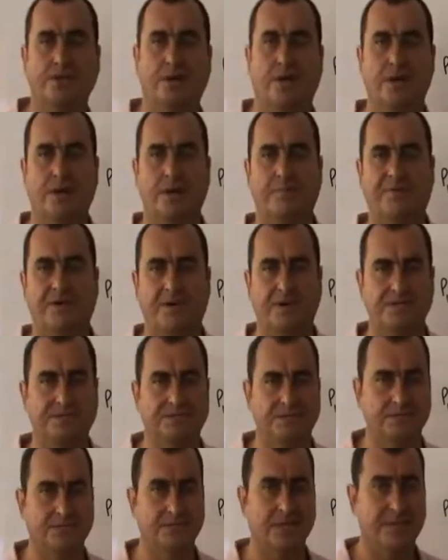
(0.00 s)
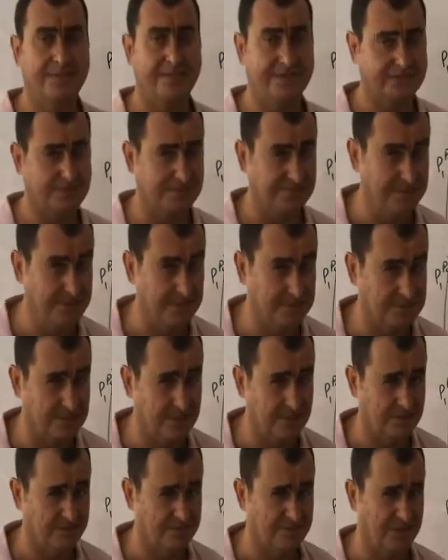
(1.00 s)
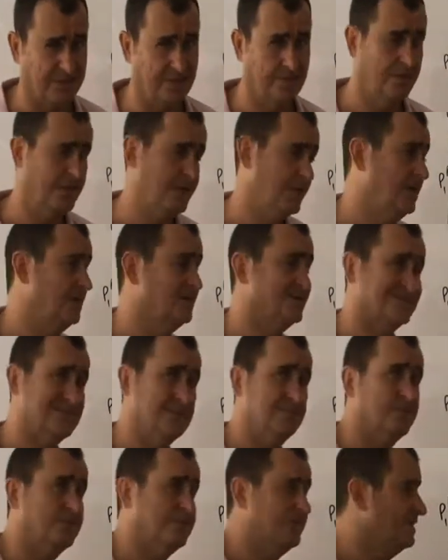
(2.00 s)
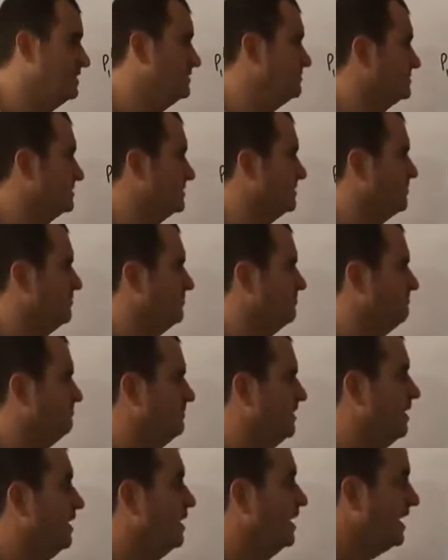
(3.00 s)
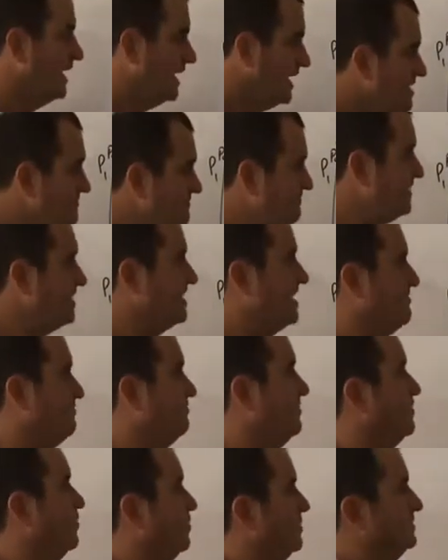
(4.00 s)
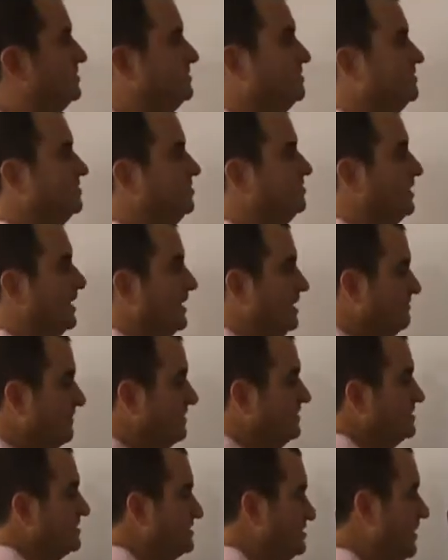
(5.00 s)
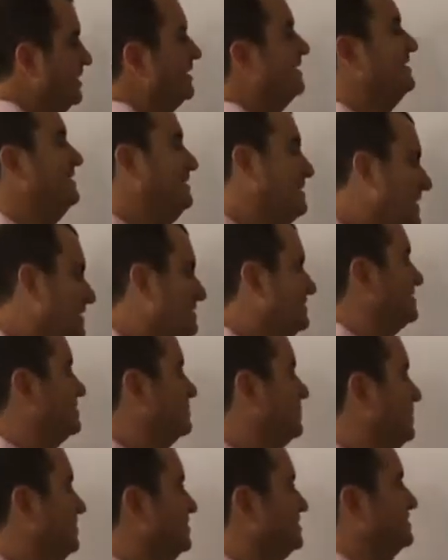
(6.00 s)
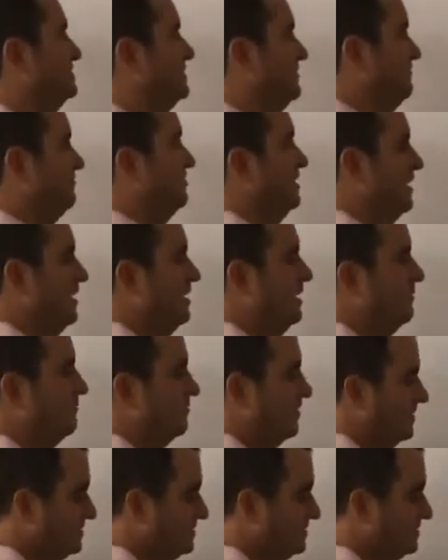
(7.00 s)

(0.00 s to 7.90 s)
and higher prices. That's the Phillips curve, by the way, the simple Phillips curve. If the government wanted to do that, if they decided, yes, it's worth suffering higher